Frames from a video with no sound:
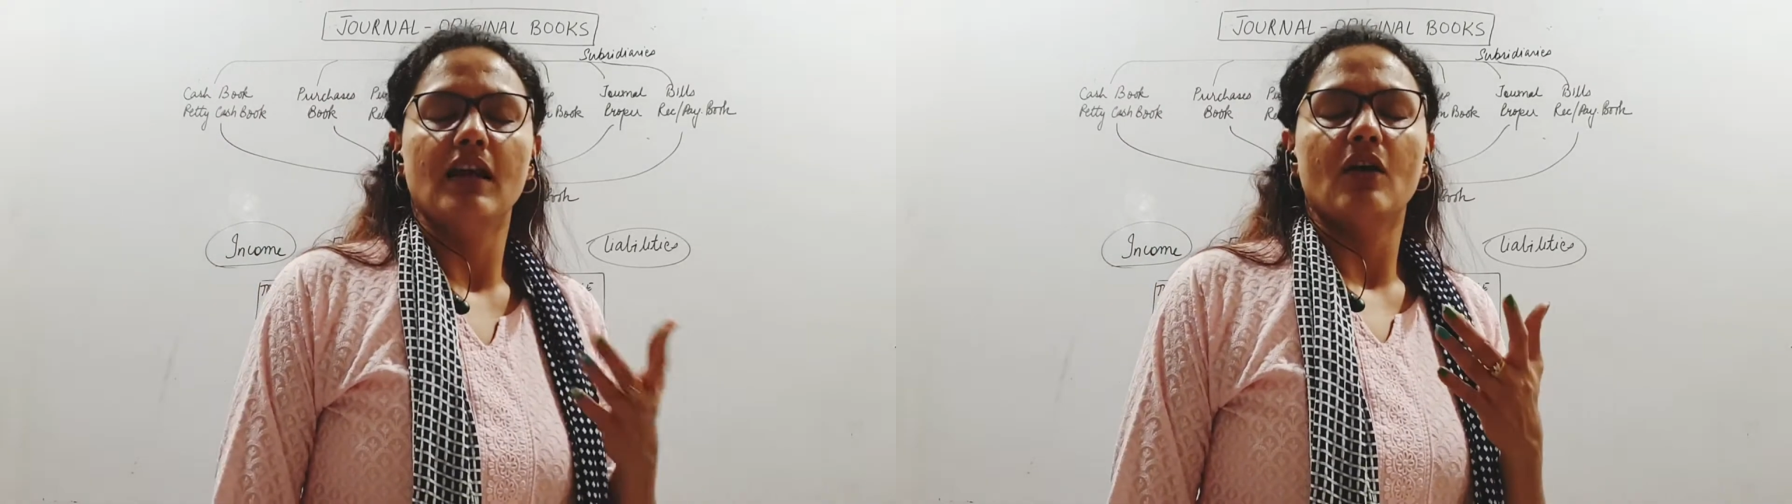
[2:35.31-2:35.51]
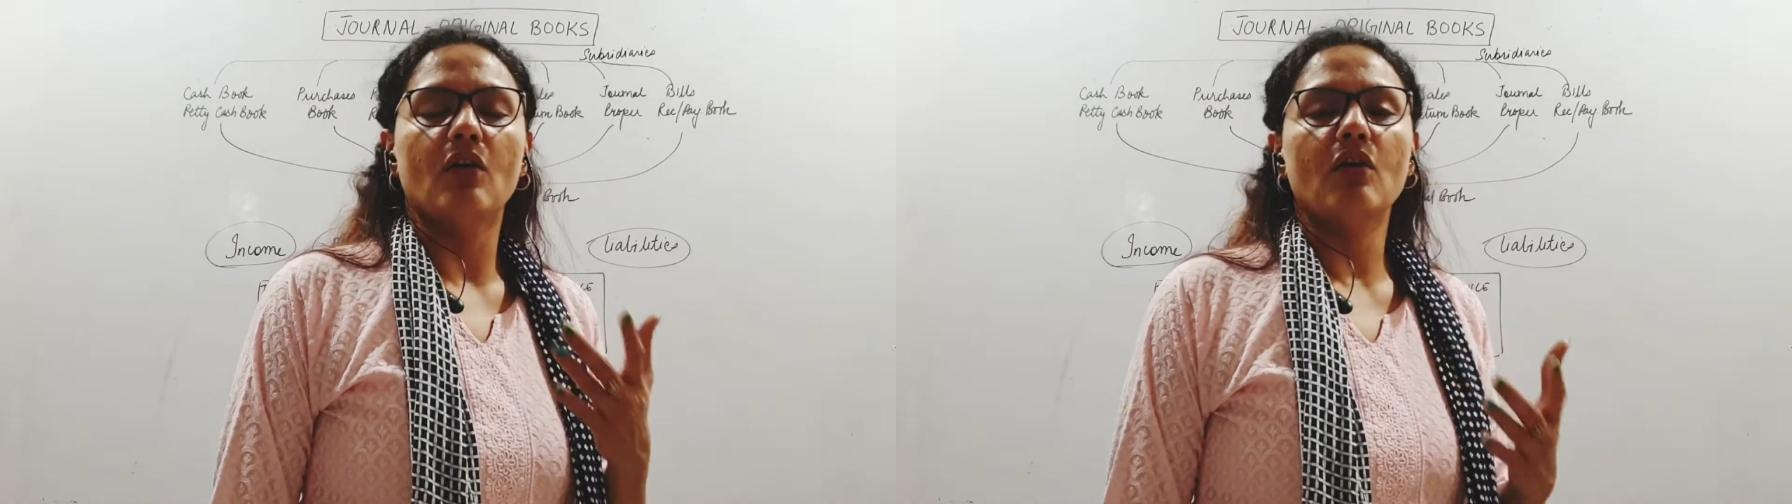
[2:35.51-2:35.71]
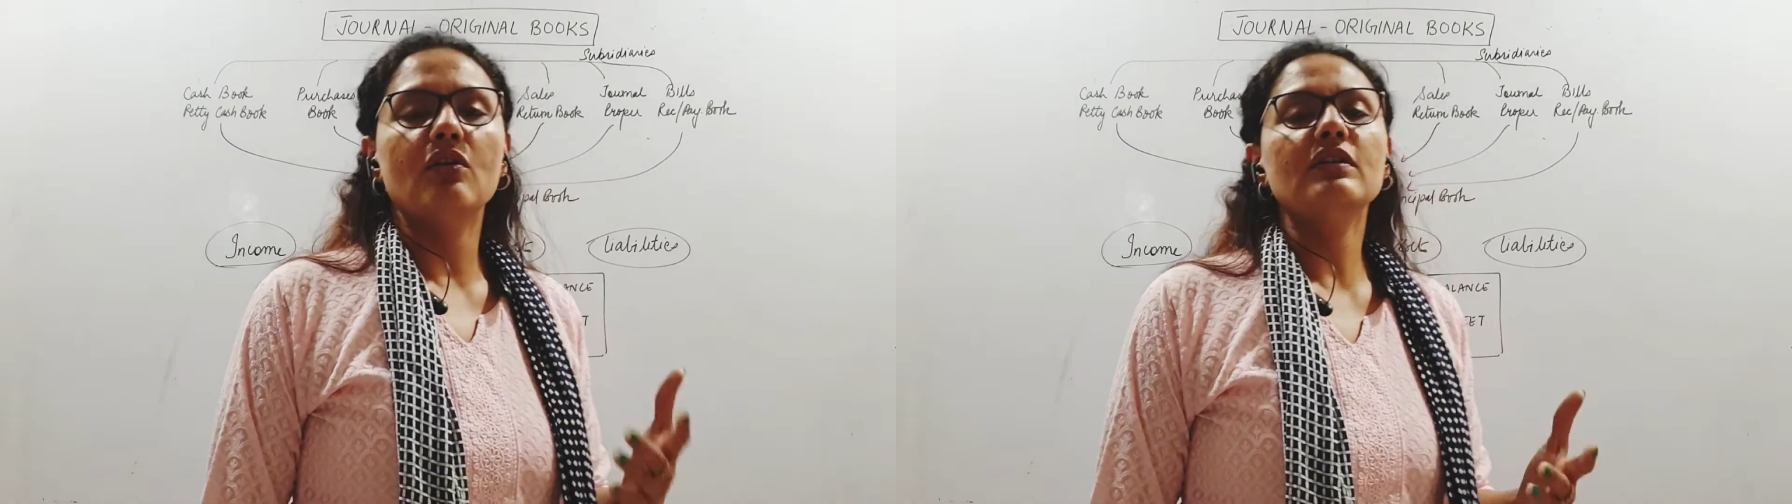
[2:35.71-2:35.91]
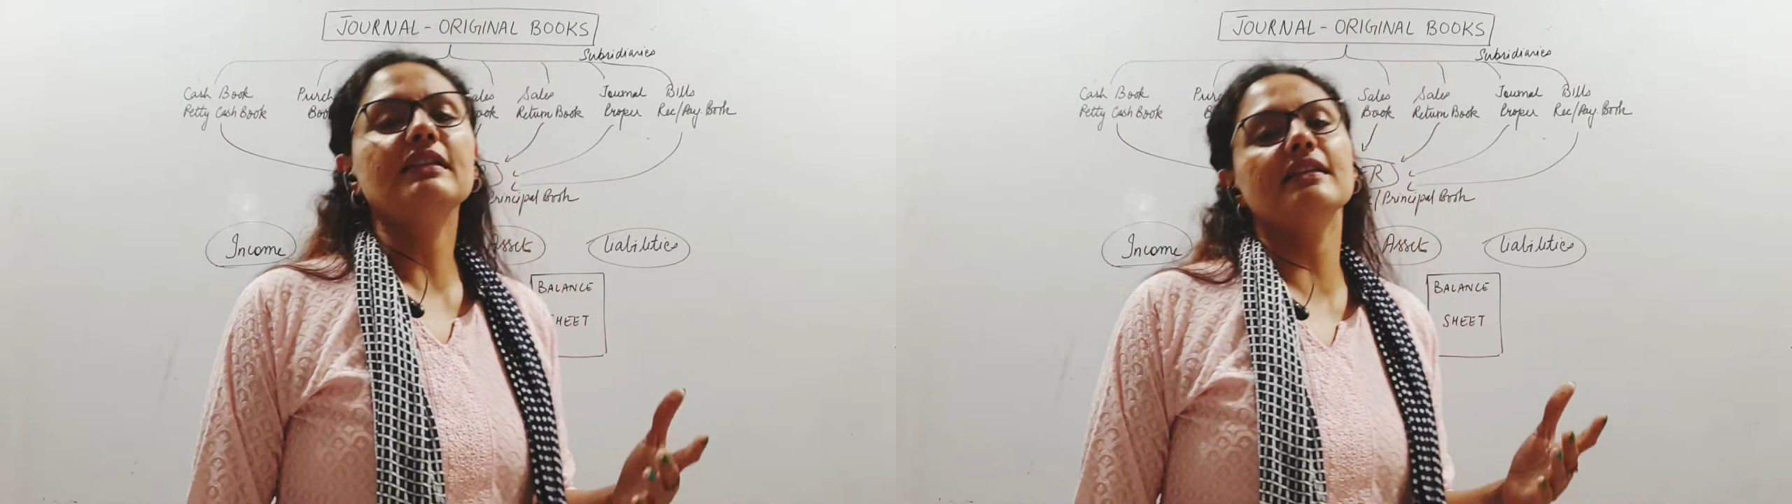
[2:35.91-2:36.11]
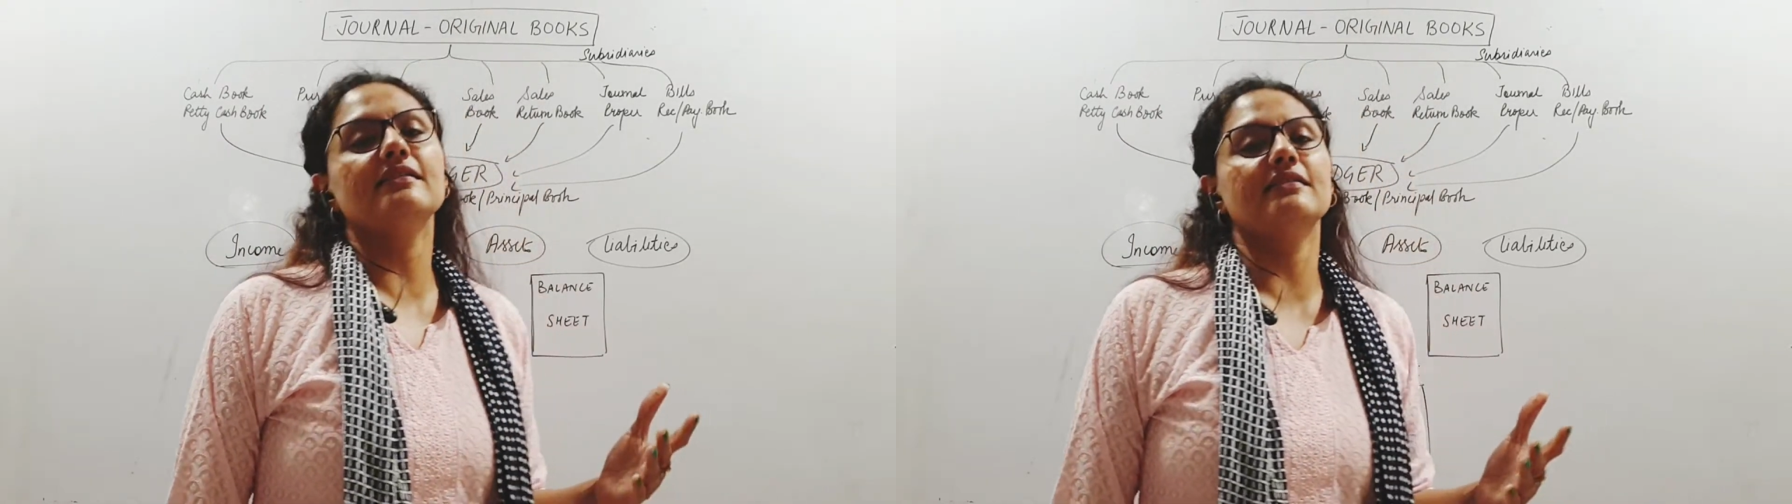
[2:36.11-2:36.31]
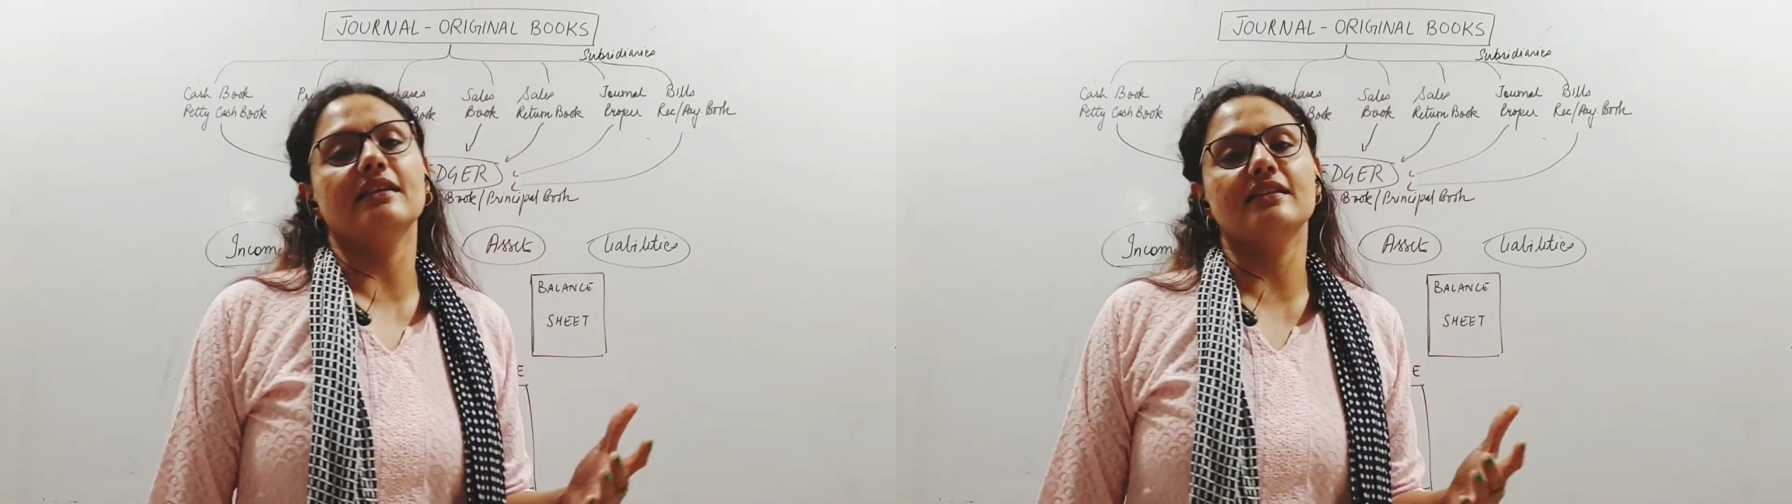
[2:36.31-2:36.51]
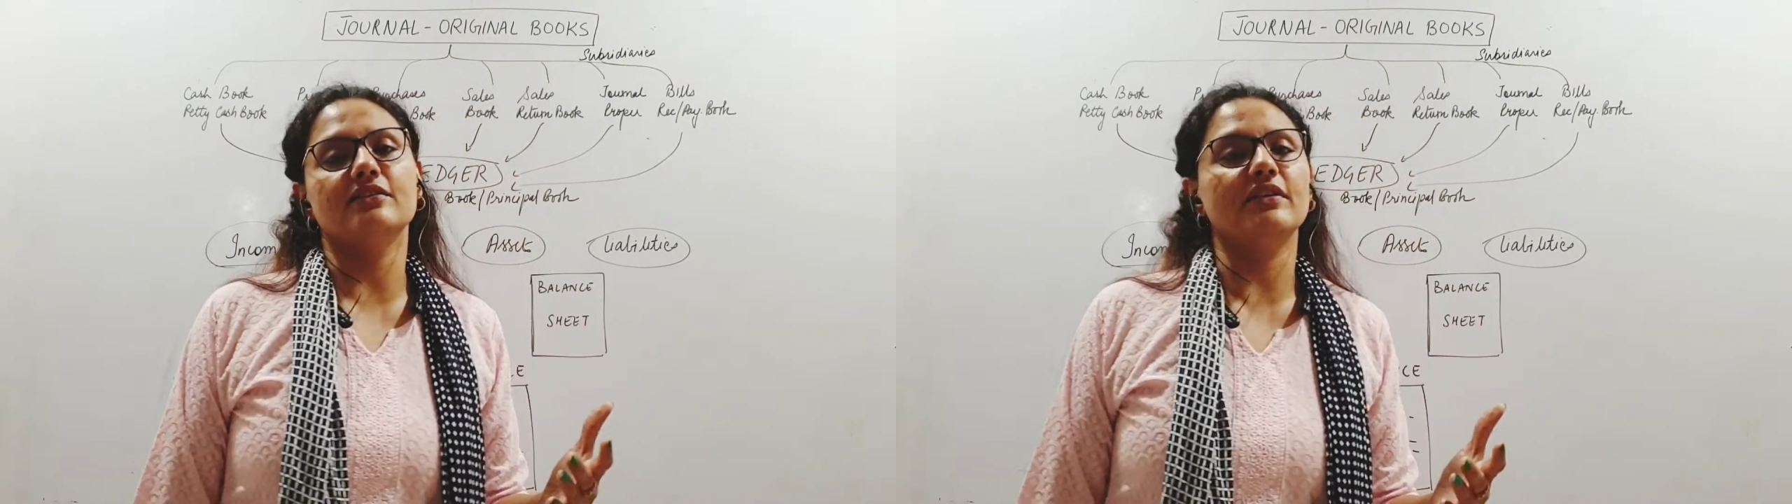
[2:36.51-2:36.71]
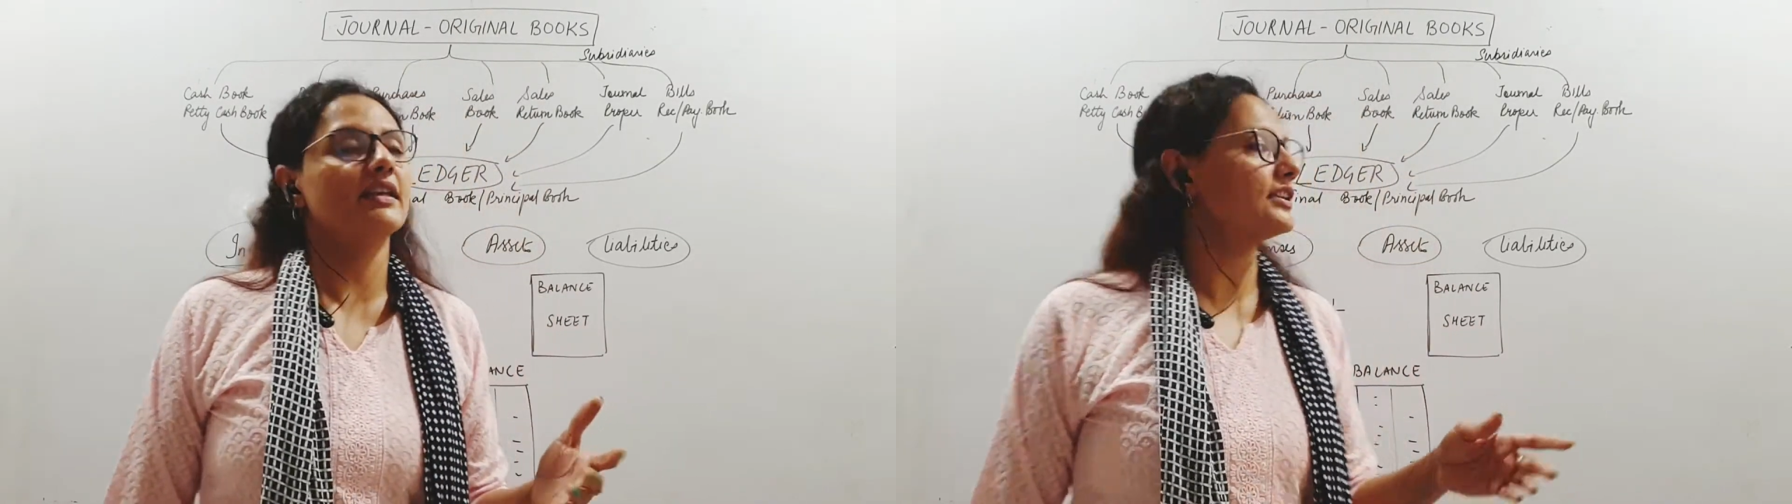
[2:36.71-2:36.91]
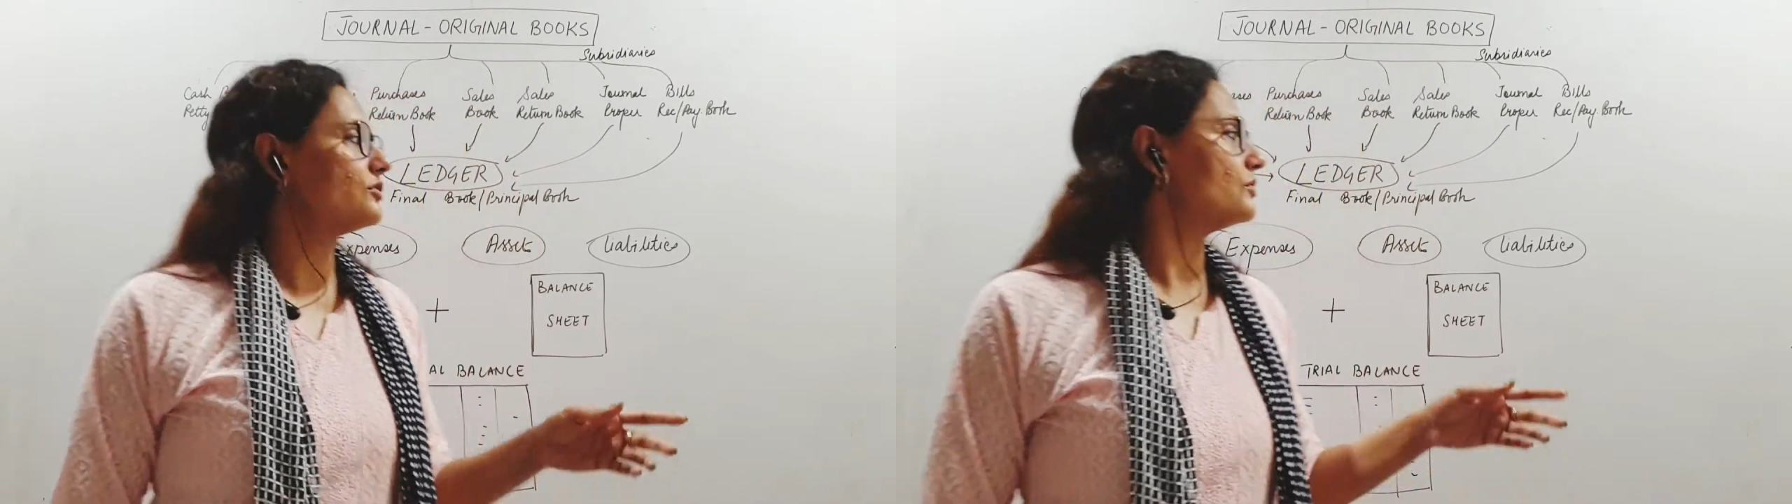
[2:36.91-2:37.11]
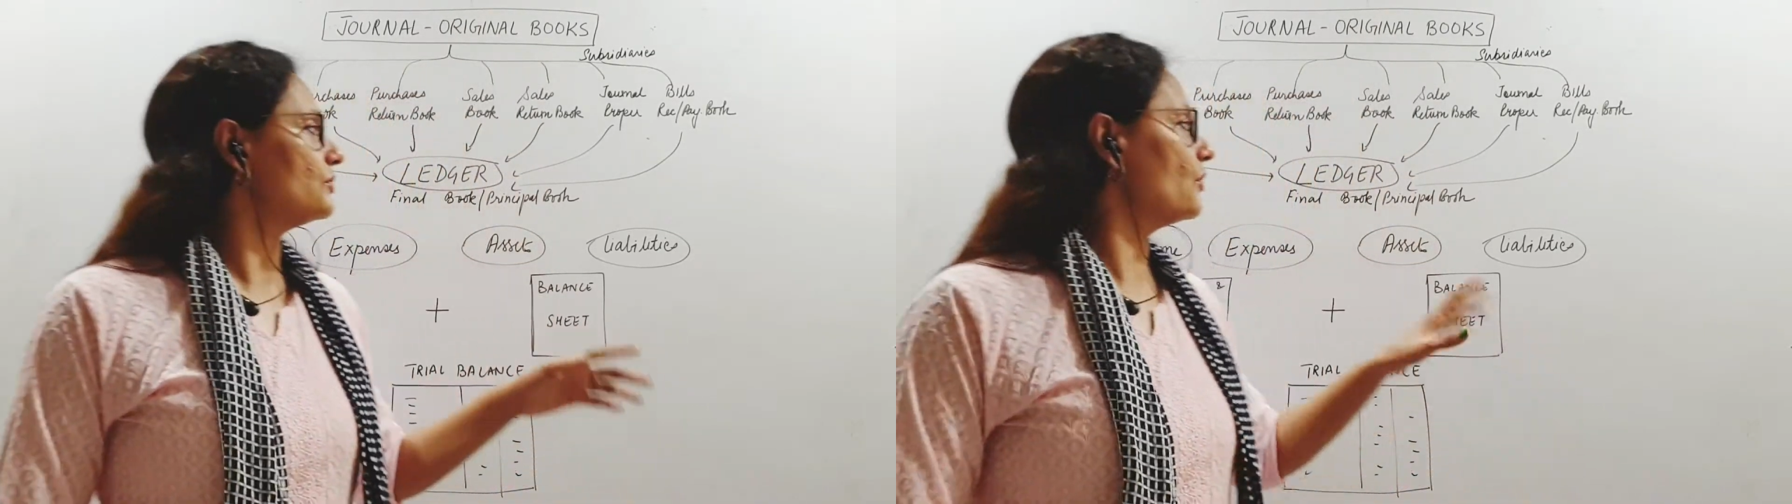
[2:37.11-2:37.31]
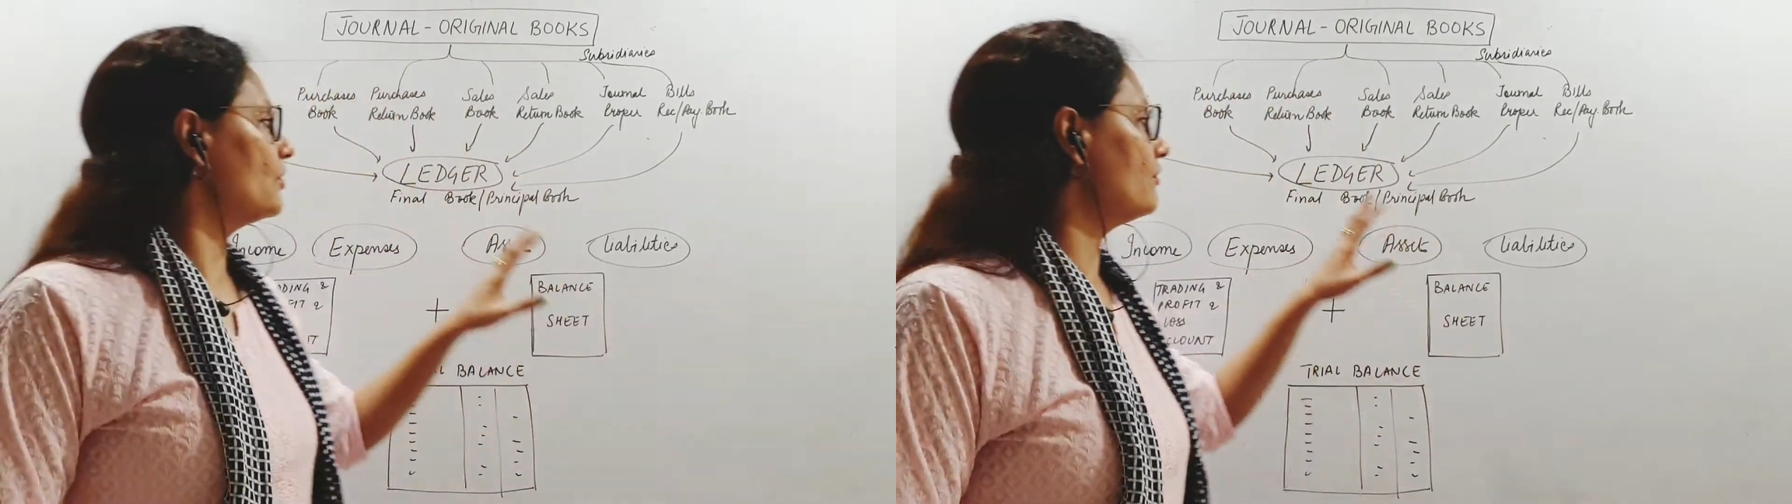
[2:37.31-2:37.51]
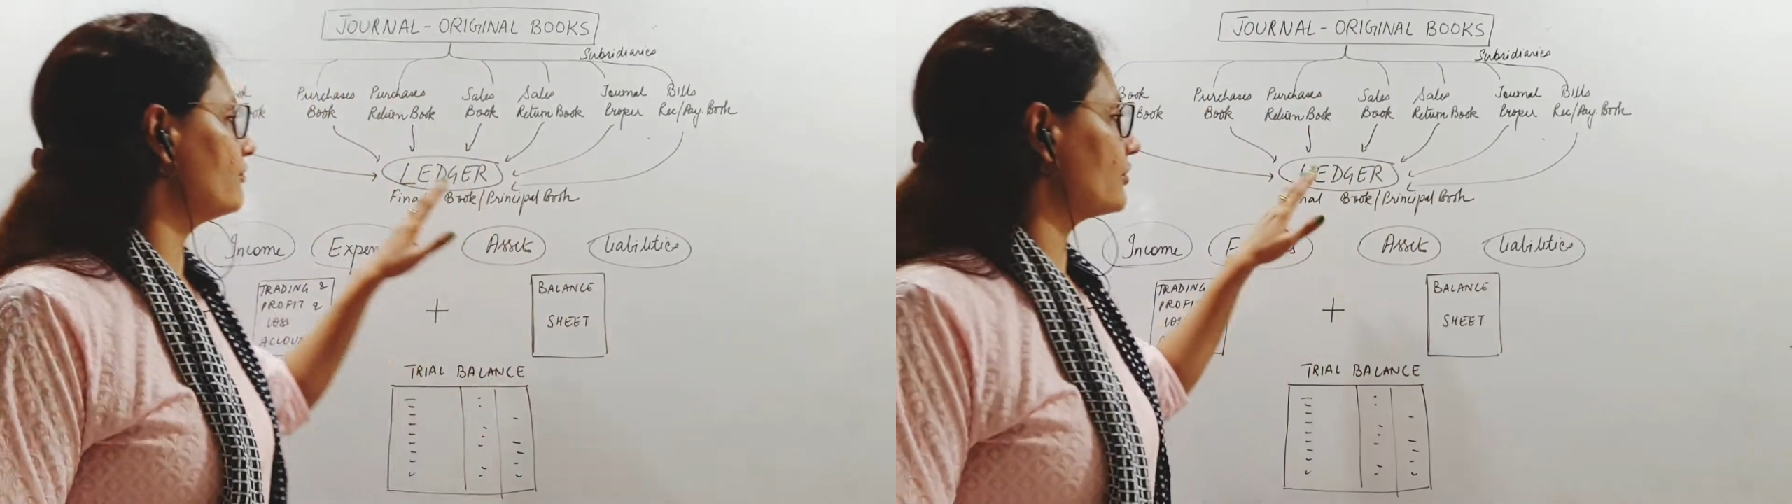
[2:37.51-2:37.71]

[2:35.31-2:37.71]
all these things we get to know